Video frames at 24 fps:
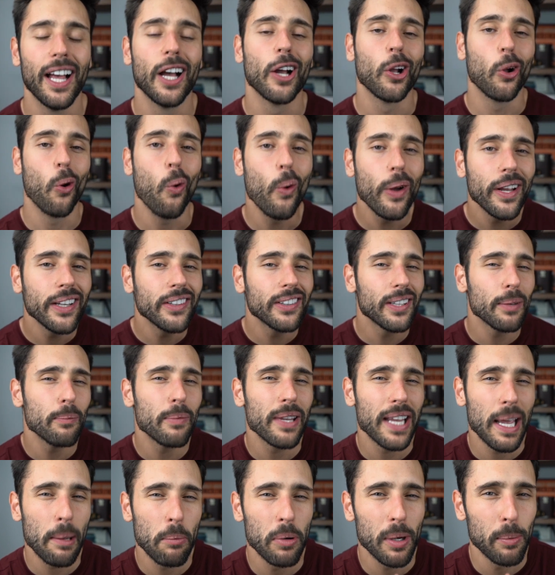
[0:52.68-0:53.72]
going to
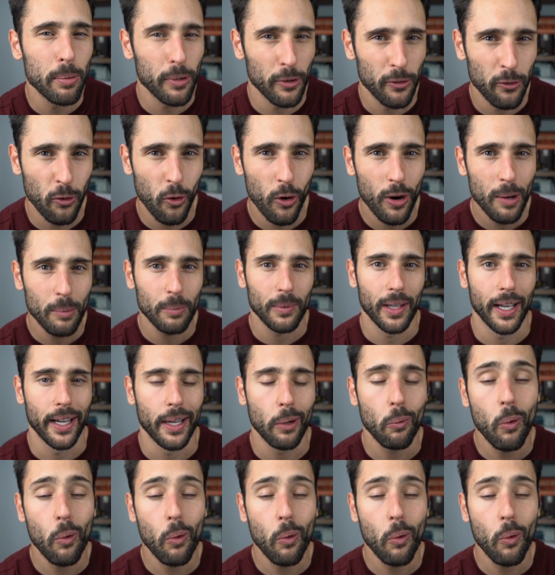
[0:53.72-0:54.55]
be able to perform like?